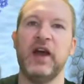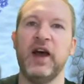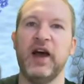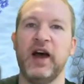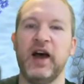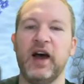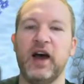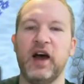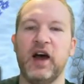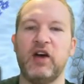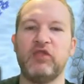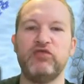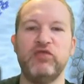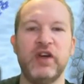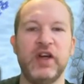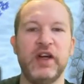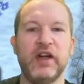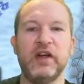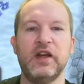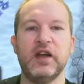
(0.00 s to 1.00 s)
are
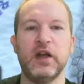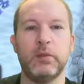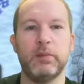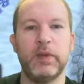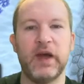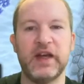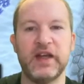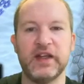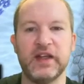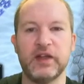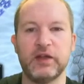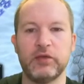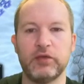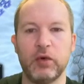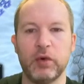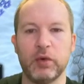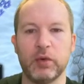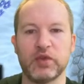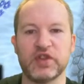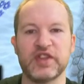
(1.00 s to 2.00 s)
really good at bending the
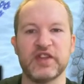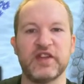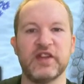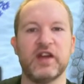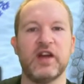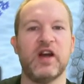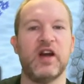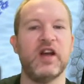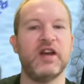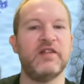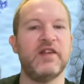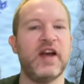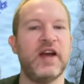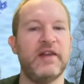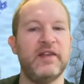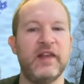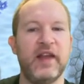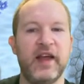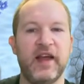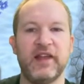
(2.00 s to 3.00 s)
rules. So the kind of
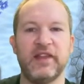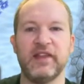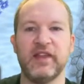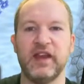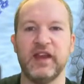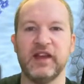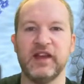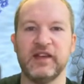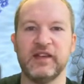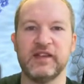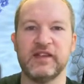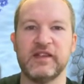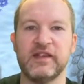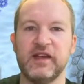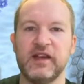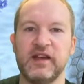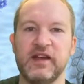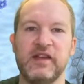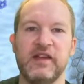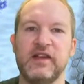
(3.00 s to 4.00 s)
out there things
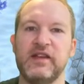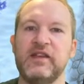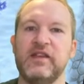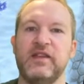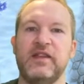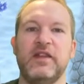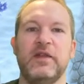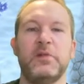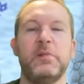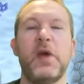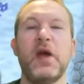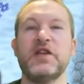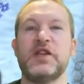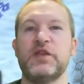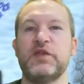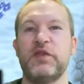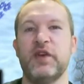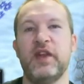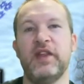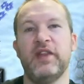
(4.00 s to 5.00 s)
that, the
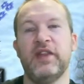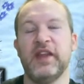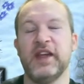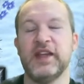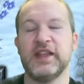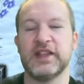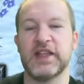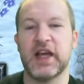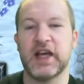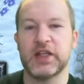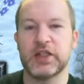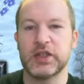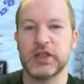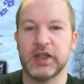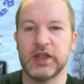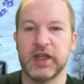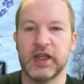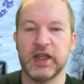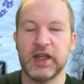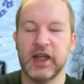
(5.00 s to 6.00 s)
most fun things
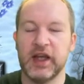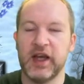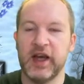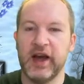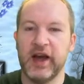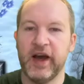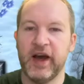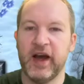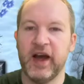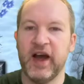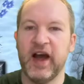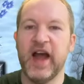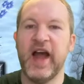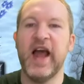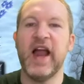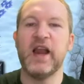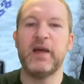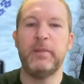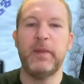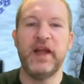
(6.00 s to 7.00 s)
actually,
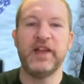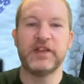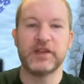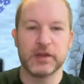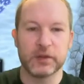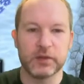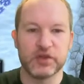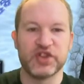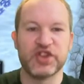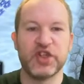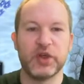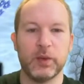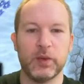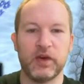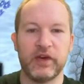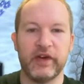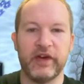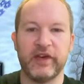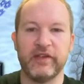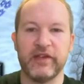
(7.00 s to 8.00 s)
elementals do a
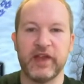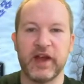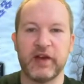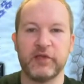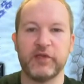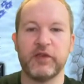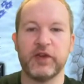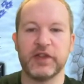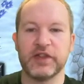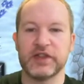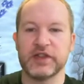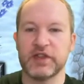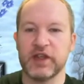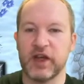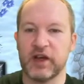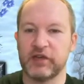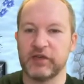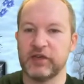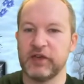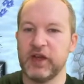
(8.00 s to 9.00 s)
lot of that fun
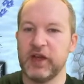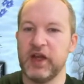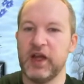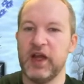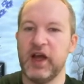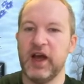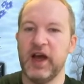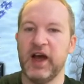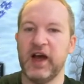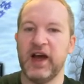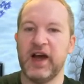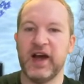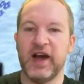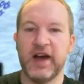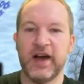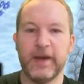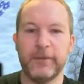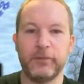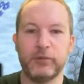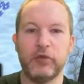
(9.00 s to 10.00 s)
stuff.
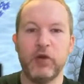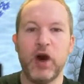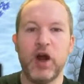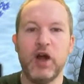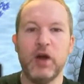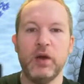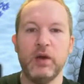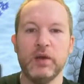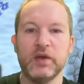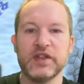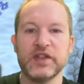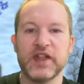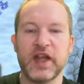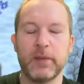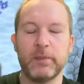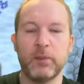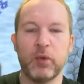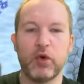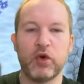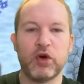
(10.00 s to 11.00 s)
Rogues,
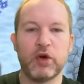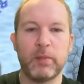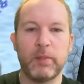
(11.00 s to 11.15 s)
they're more